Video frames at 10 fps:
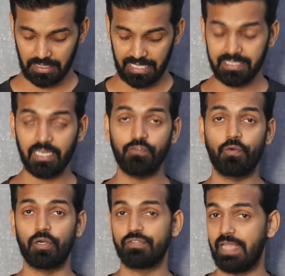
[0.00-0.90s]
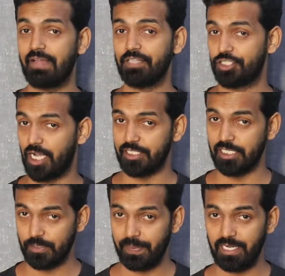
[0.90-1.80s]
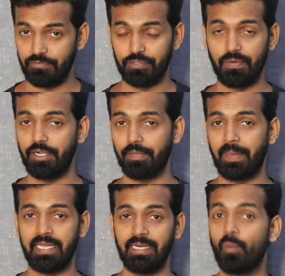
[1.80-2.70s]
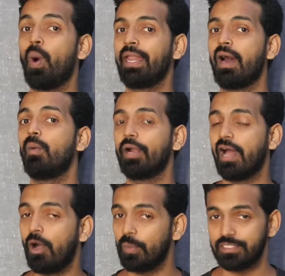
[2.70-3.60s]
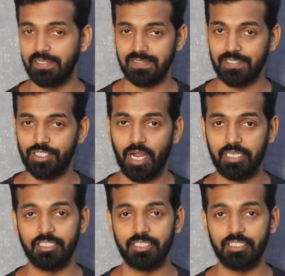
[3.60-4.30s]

And then of course we have the charging speed, which will determine in 1 hour how much does it charge,